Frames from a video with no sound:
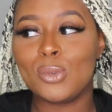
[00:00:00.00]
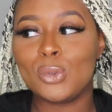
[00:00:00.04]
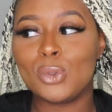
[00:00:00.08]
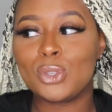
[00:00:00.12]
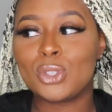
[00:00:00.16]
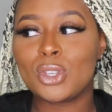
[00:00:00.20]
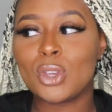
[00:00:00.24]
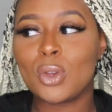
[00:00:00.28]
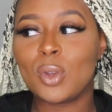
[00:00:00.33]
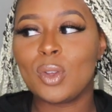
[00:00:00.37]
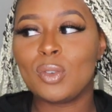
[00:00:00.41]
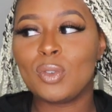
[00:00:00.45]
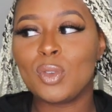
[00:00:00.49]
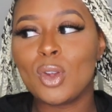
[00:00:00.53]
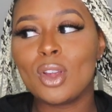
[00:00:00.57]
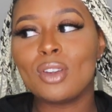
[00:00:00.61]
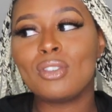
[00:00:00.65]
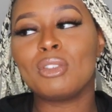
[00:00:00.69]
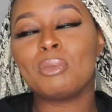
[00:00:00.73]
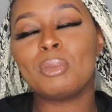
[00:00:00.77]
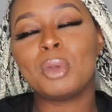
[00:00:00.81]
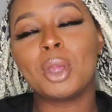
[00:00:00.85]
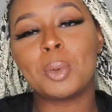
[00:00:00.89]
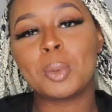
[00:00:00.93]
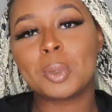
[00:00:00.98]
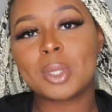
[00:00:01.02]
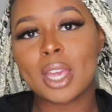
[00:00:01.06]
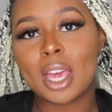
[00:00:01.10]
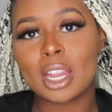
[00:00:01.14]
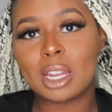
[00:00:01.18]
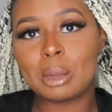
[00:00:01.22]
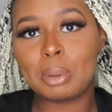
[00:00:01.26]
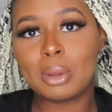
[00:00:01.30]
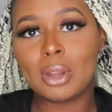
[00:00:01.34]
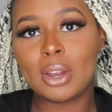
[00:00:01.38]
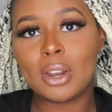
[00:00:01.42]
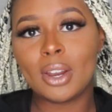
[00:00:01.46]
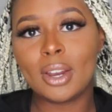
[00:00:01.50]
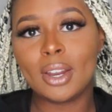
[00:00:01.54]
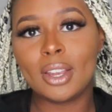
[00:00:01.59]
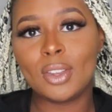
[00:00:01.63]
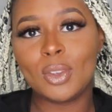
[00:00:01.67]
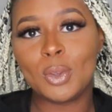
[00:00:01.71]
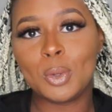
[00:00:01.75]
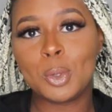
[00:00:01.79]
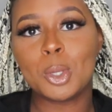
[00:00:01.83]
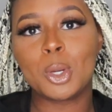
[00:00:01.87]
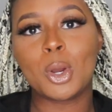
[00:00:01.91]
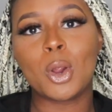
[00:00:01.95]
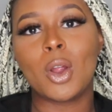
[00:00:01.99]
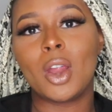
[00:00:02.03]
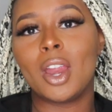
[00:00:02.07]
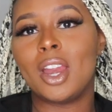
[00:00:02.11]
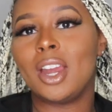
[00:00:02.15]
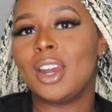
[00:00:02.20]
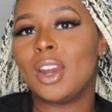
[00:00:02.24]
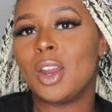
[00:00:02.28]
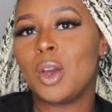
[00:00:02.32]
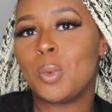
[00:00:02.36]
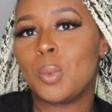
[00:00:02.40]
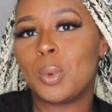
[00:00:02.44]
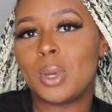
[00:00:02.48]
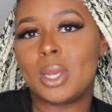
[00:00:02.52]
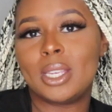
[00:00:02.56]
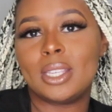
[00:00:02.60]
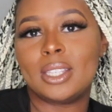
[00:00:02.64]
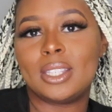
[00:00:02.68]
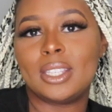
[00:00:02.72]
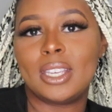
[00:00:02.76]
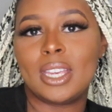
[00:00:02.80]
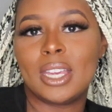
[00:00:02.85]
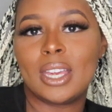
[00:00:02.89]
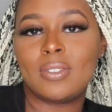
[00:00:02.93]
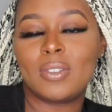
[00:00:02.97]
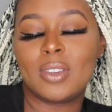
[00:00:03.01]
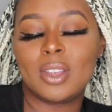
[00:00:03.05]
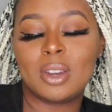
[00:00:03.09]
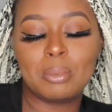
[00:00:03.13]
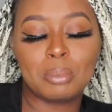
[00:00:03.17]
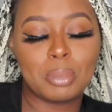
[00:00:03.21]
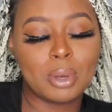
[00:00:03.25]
So if you're familiar with Tyler Perry, you can already know what he's given,